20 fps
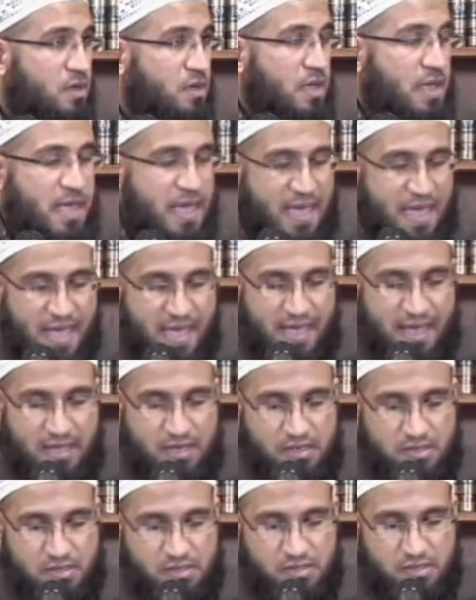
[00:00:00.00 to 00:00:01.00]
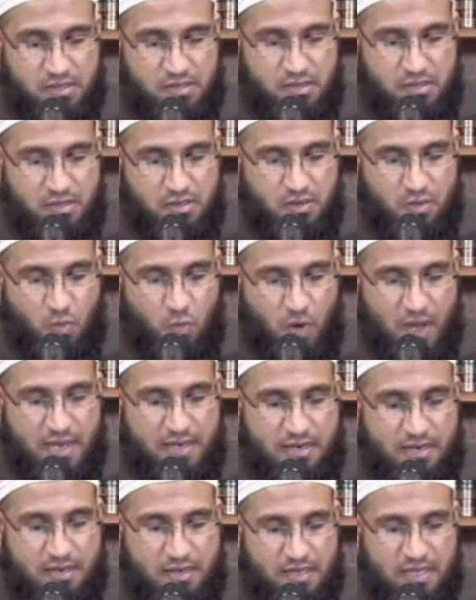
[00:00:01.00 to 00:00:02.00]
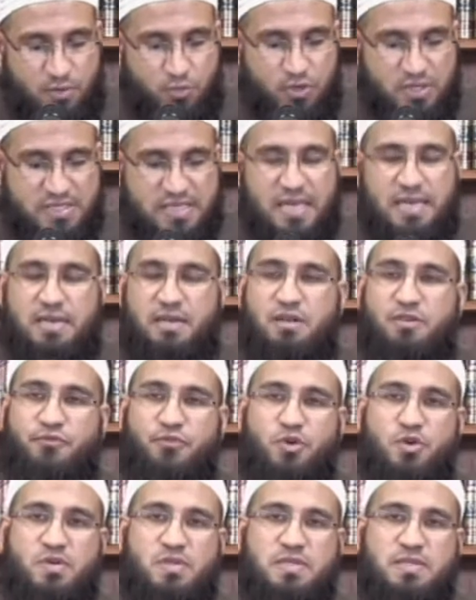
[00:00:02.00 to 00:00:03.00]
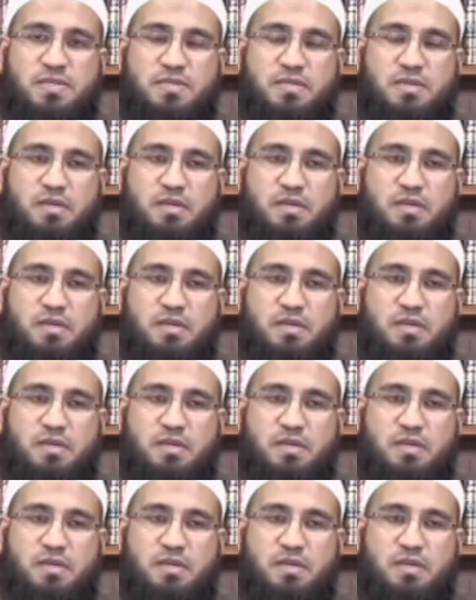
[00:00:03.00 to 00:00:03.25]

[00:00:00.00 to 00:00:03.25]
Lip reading: And when he recited a verse